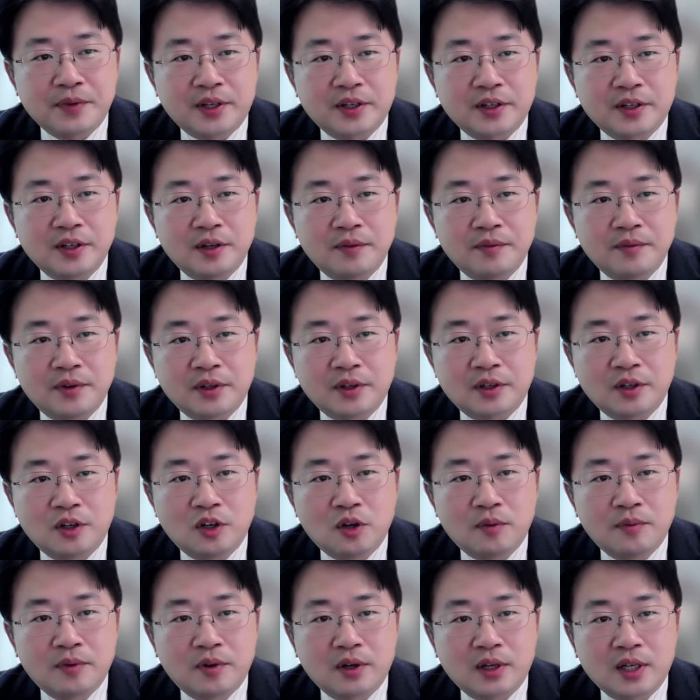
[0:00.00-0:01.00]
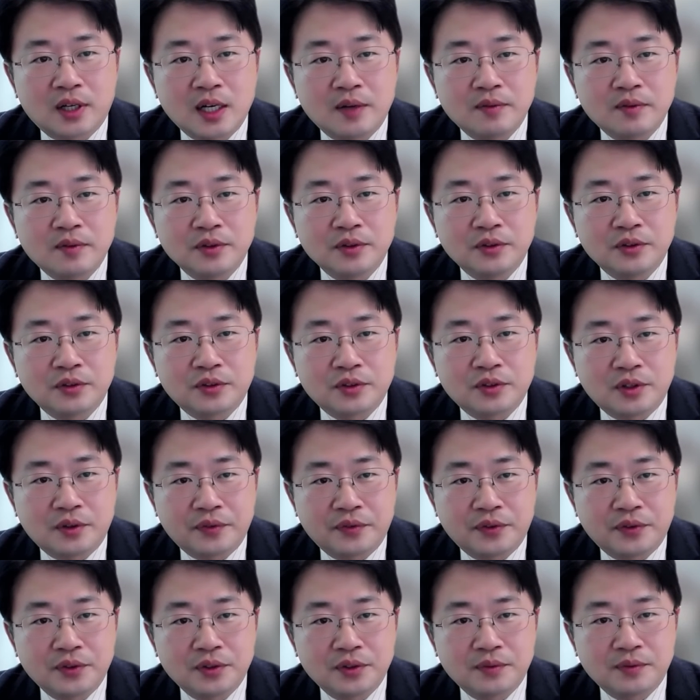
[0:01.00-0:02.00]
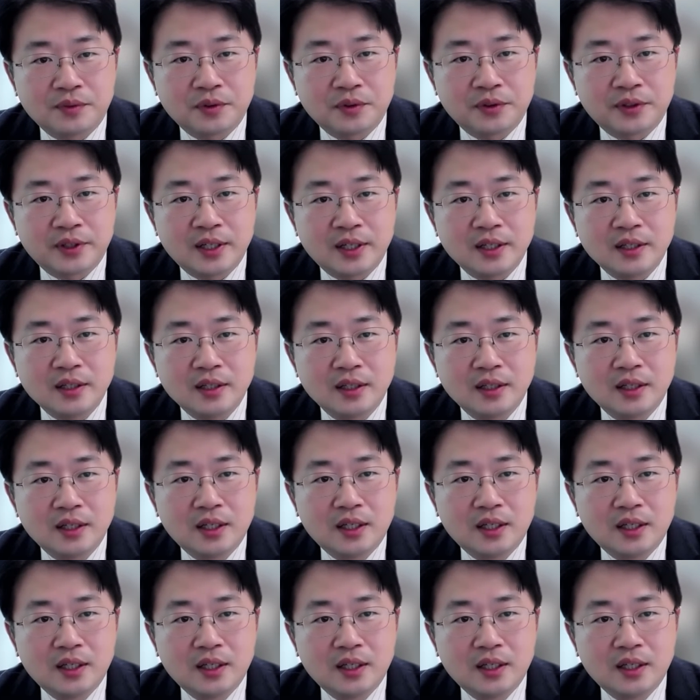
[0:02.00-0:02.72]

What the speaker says: become a global carbon neutral fuel model